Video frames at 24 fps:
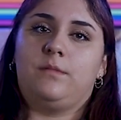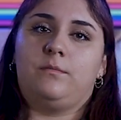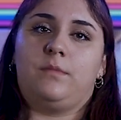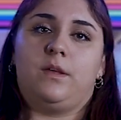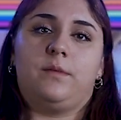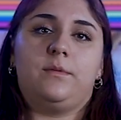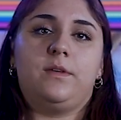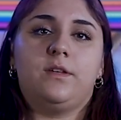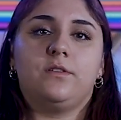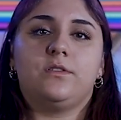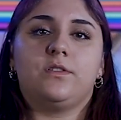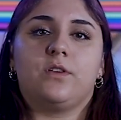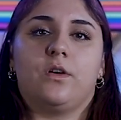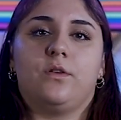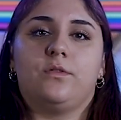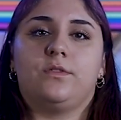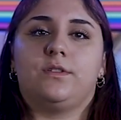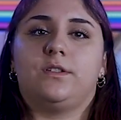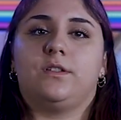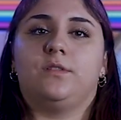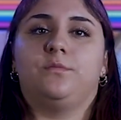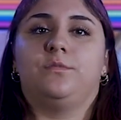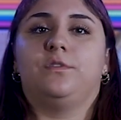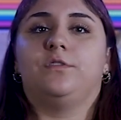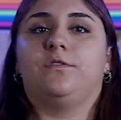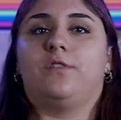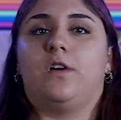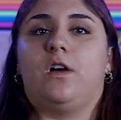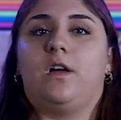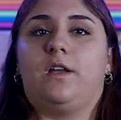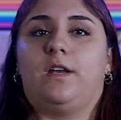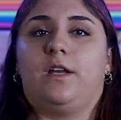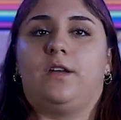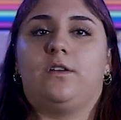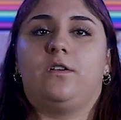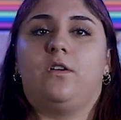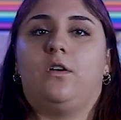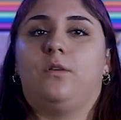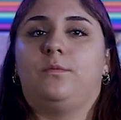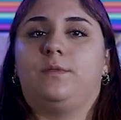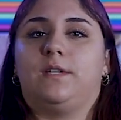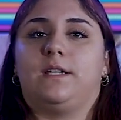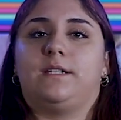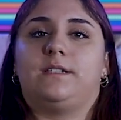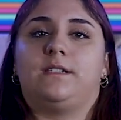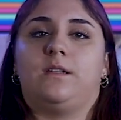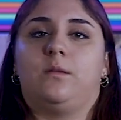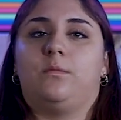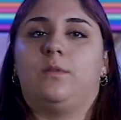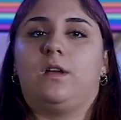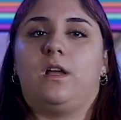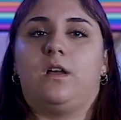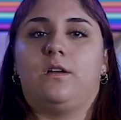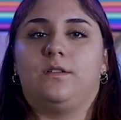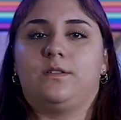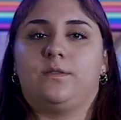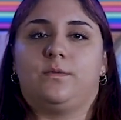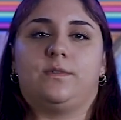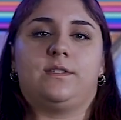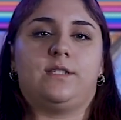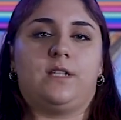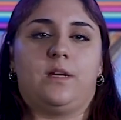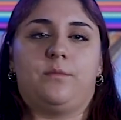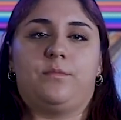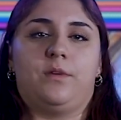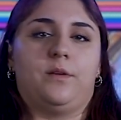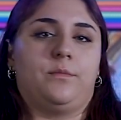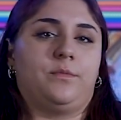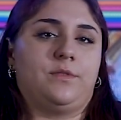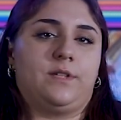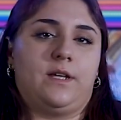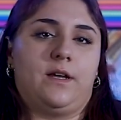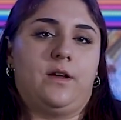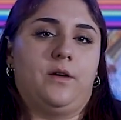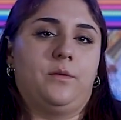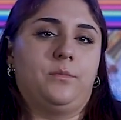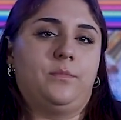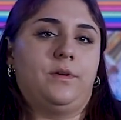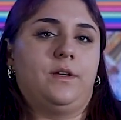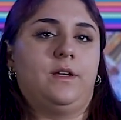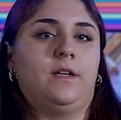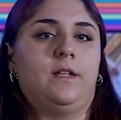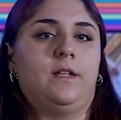Maybe you chose to move on and hope that someone else will step up to help.